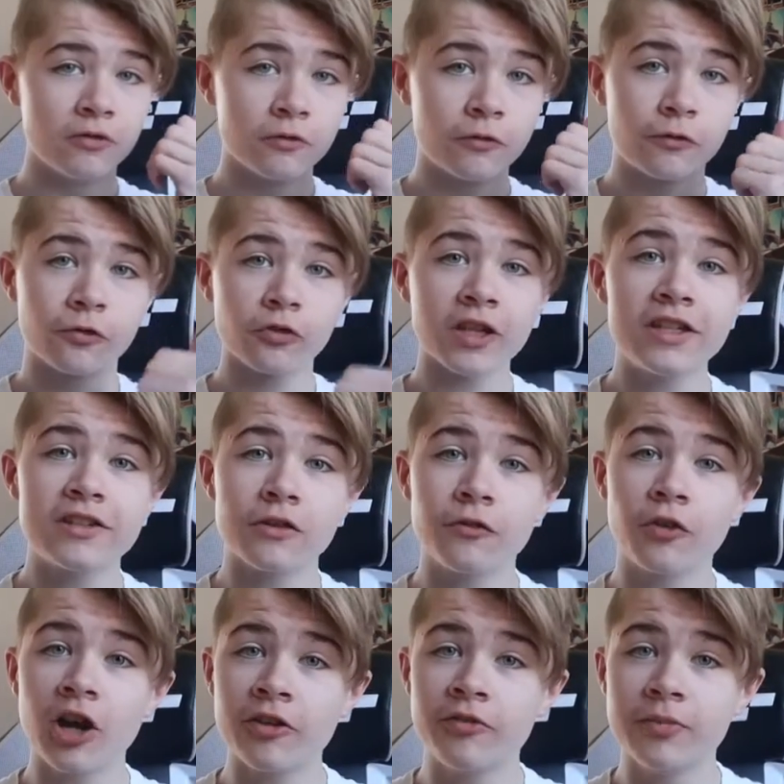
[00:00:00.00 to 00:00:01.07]
3 to
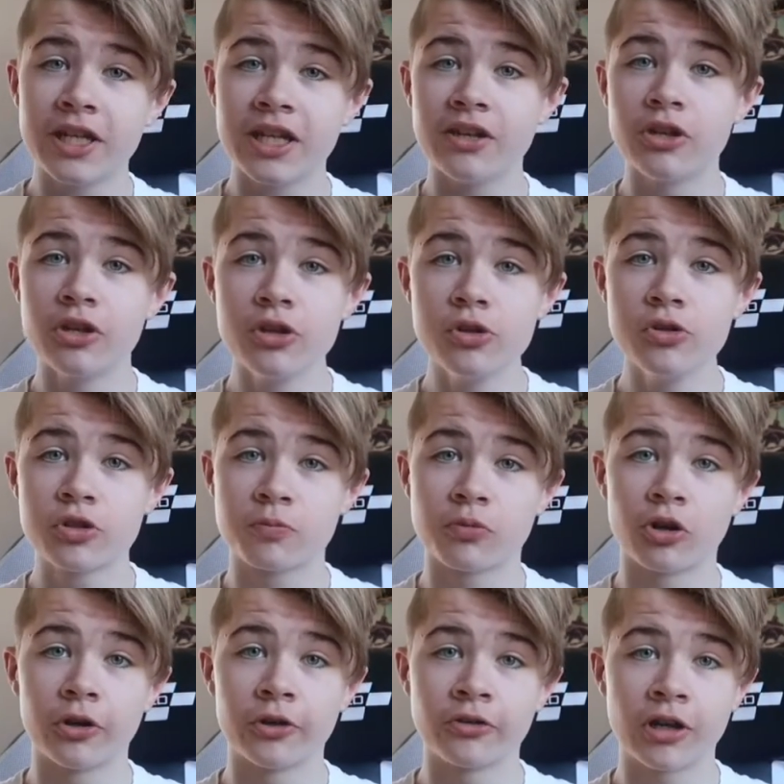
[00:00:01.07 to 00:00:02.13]
5 minute news
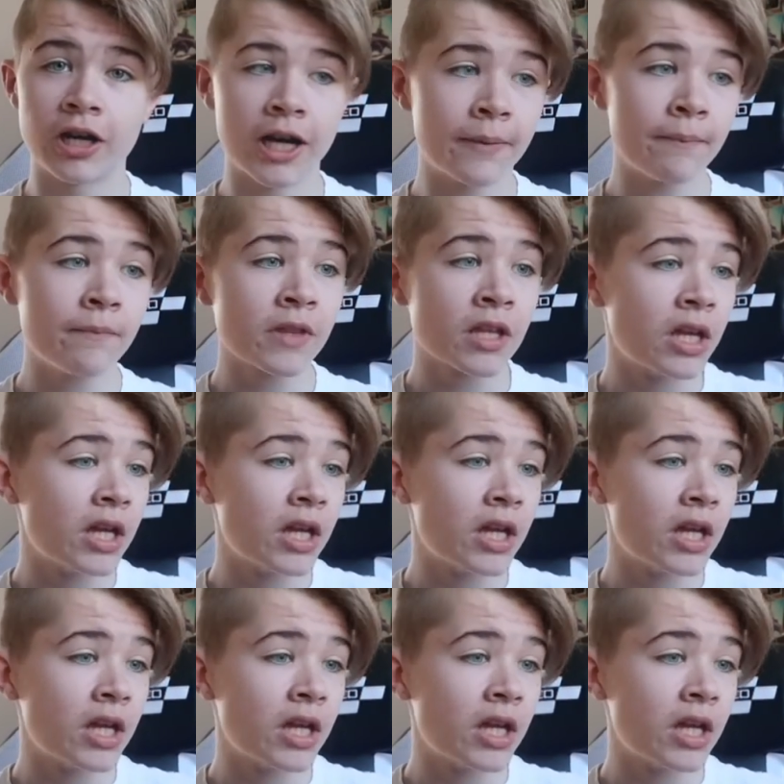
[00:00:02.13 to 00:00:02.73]
program,